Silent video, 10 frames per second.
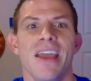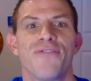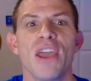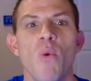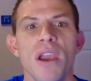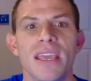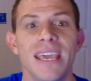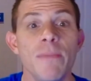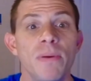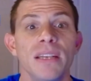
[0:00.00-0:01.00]
If they want to
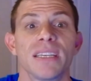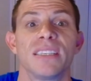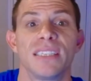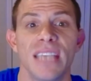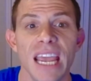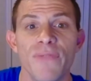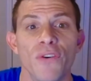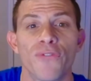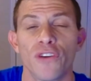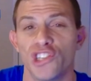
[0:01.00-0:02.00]
keep it
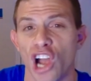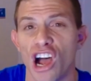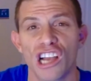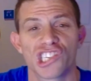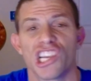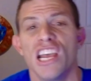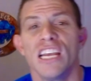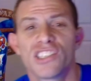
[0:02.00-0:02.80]
safe for Josh,